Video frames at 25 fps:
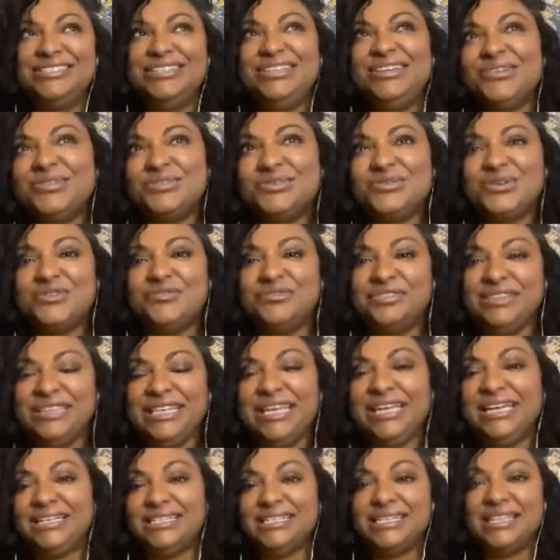you know sort of
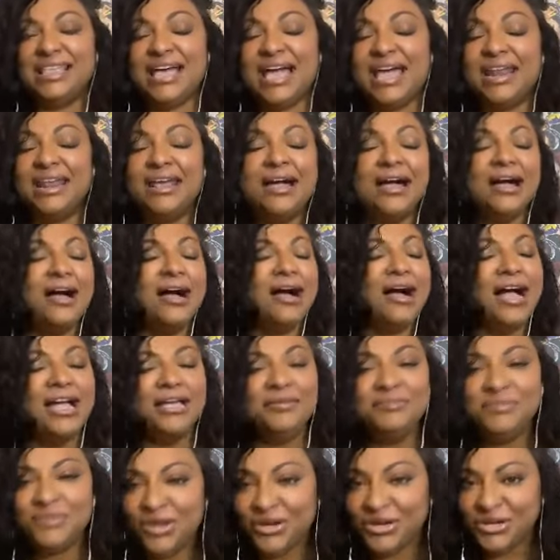lean into that. I
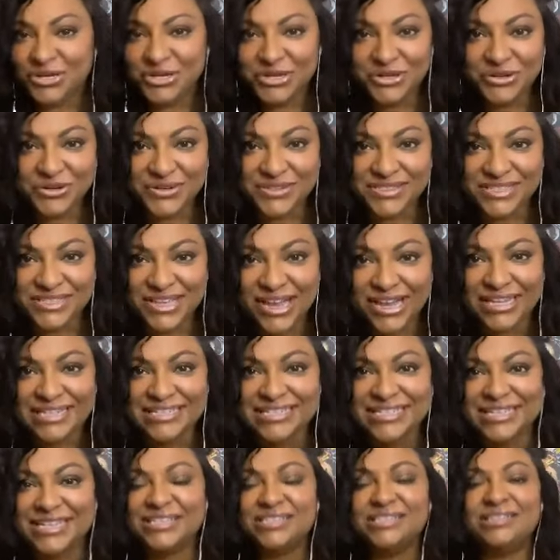am not a
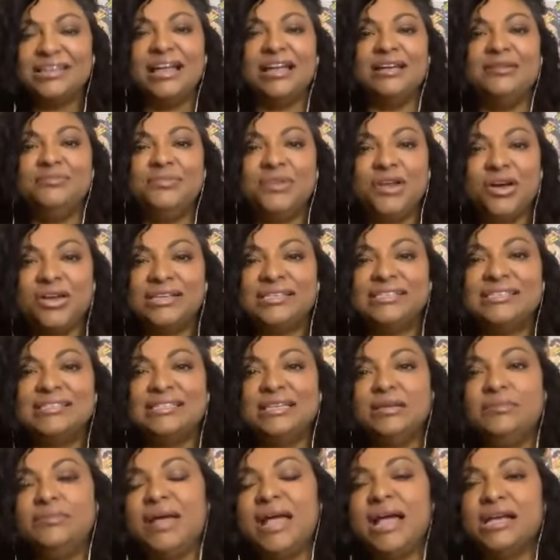neuroscientist. I am not a
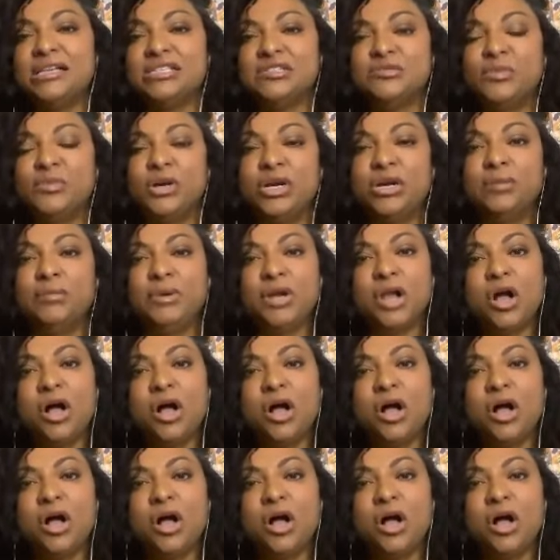sleep expert, but